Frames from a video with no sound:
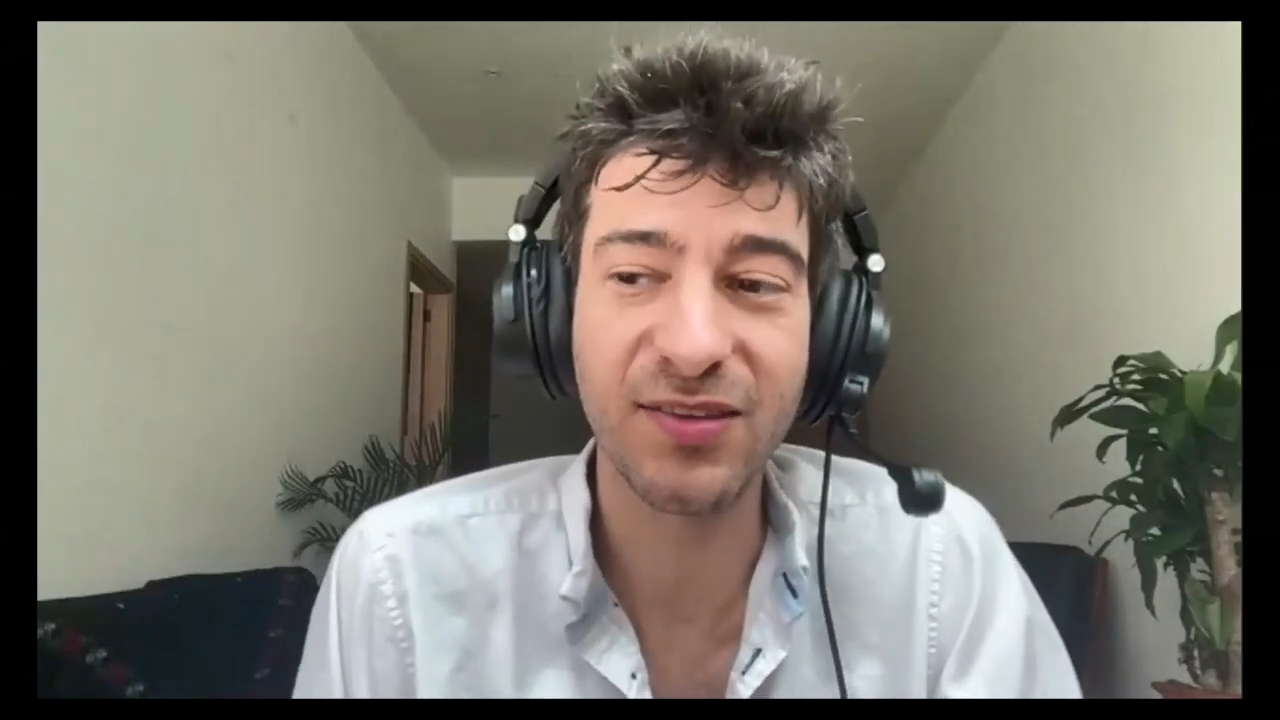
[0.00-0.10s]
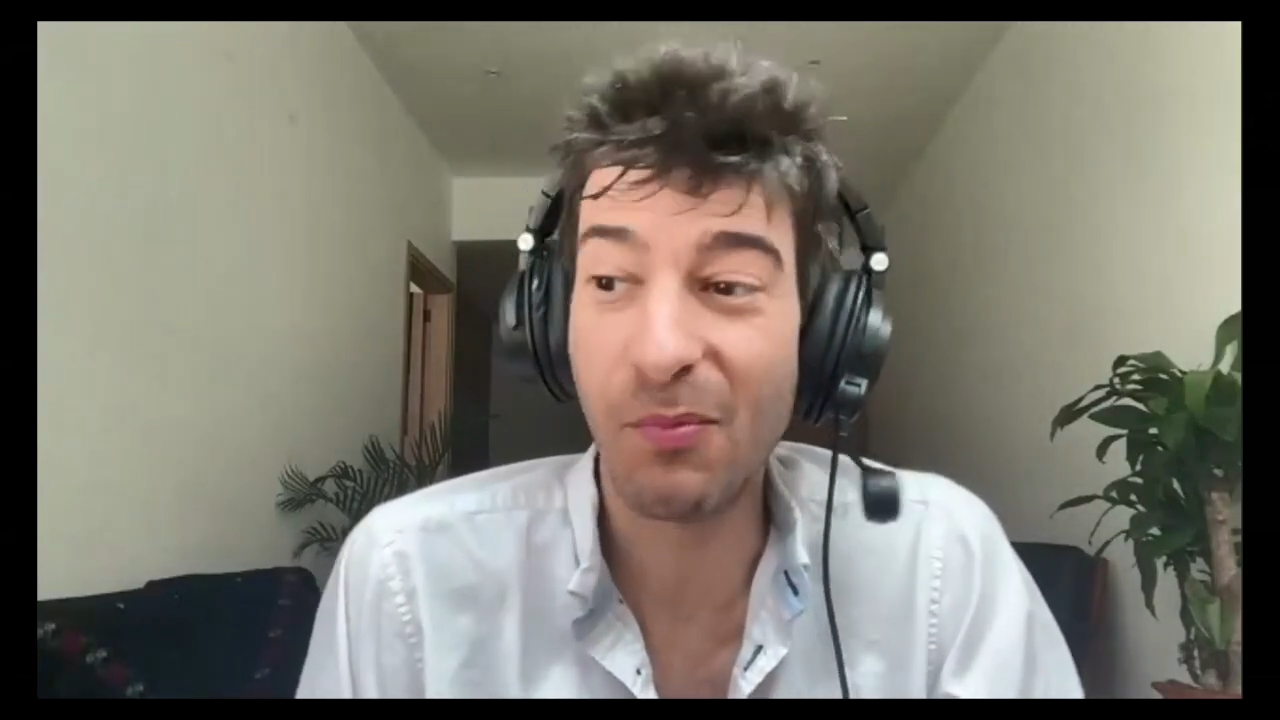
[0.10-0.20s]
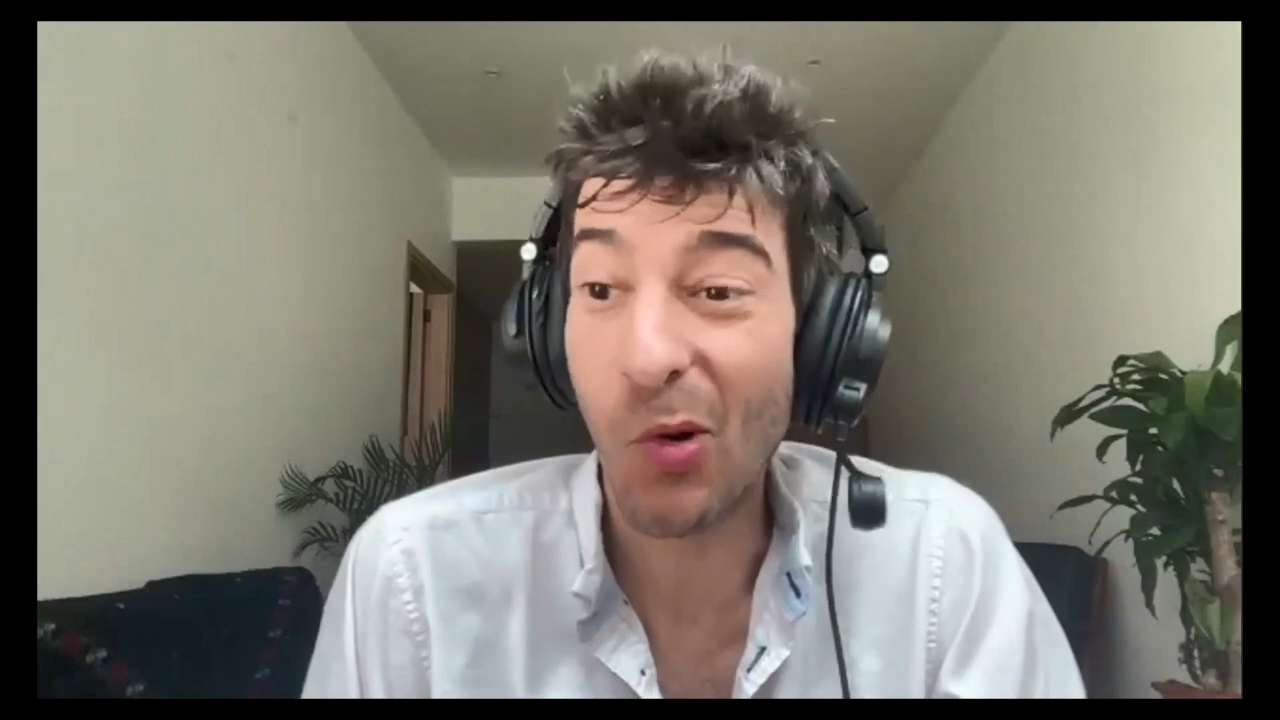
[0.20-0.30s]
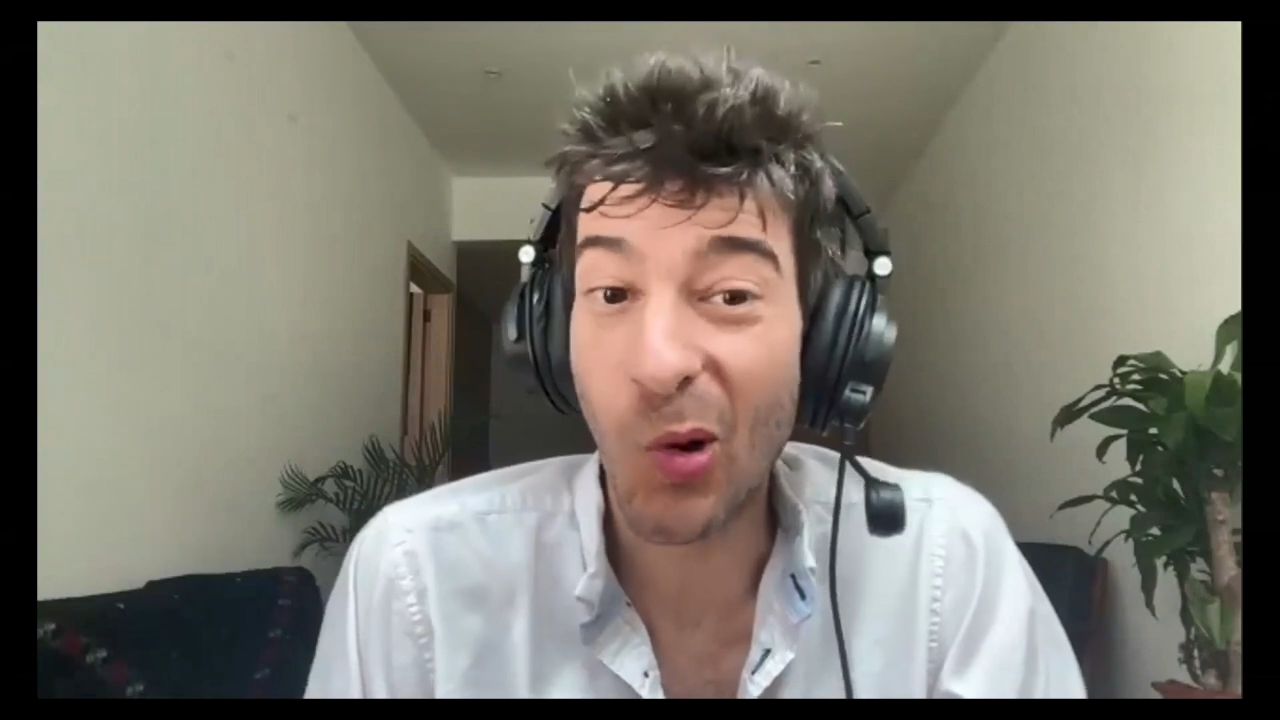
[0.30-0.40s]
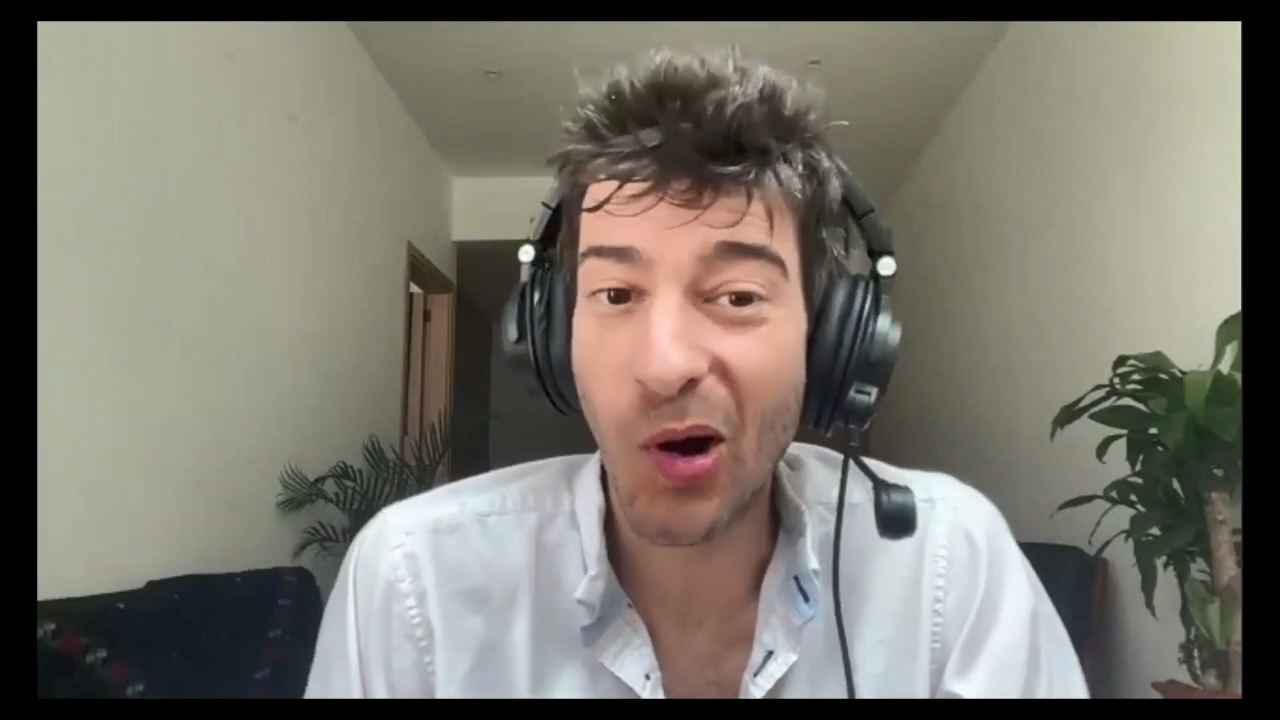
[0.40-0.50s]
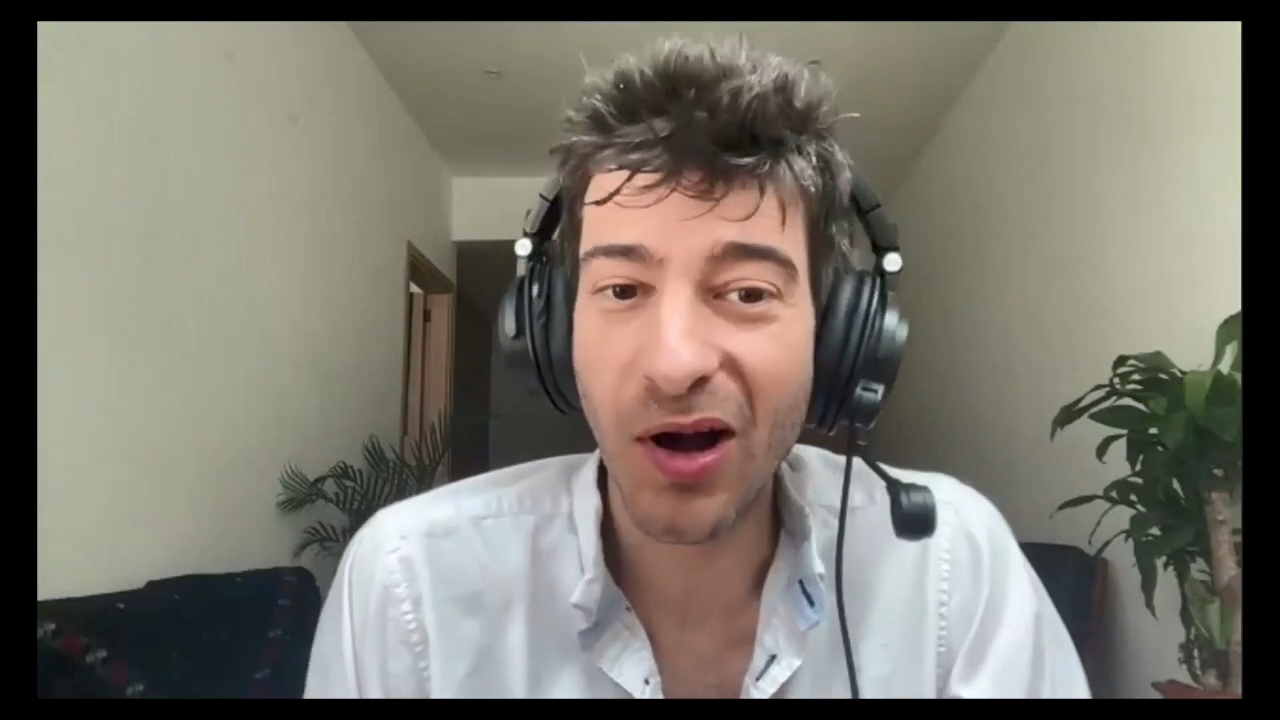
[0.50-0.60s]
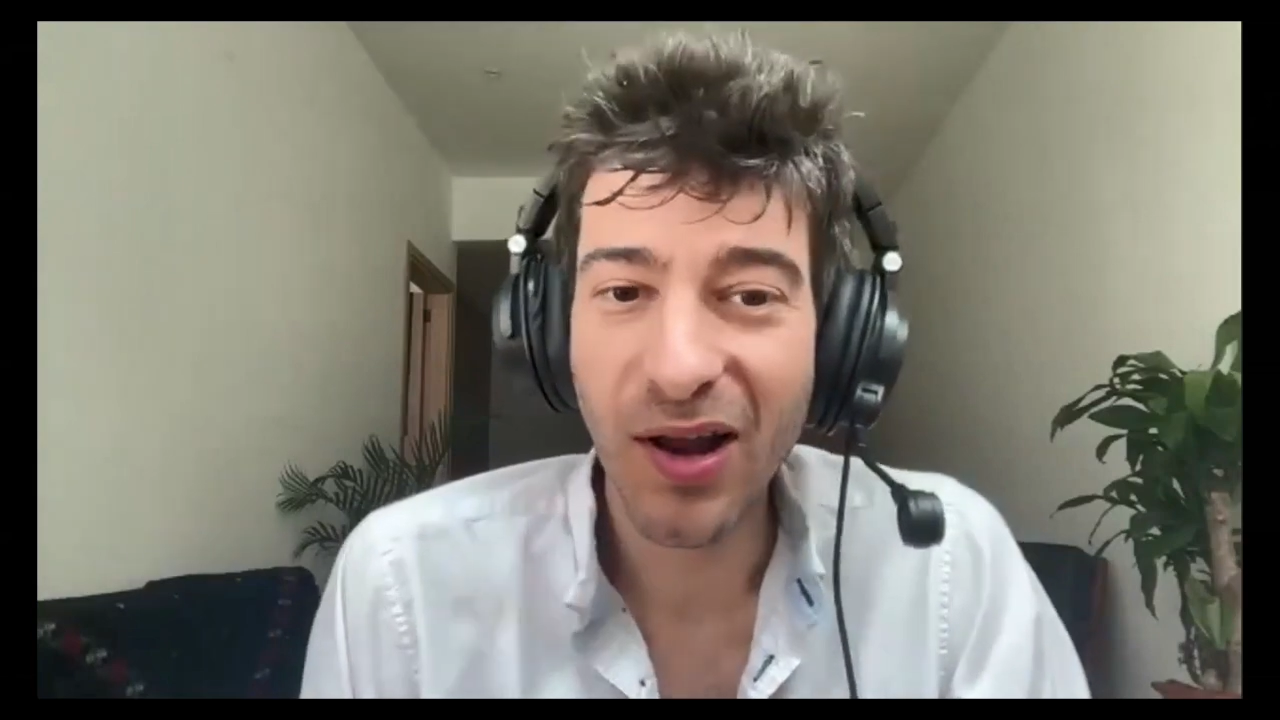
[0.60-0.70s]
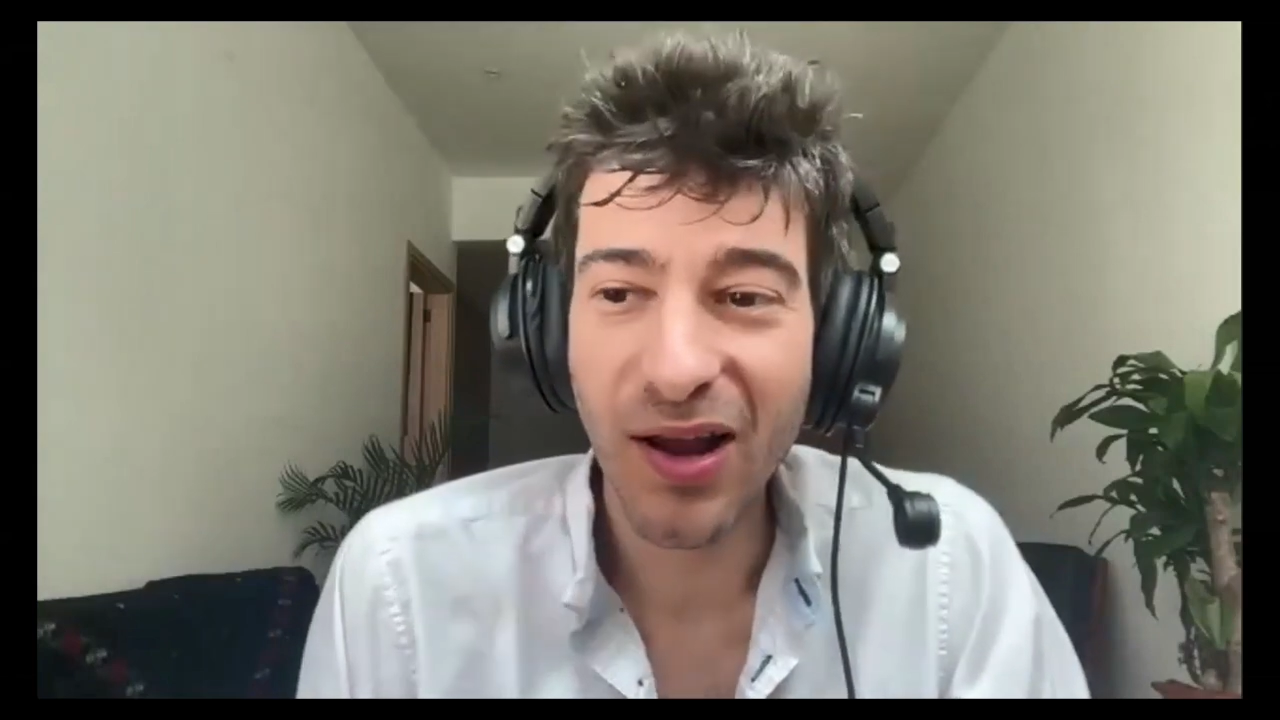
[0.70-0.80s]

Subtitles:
the more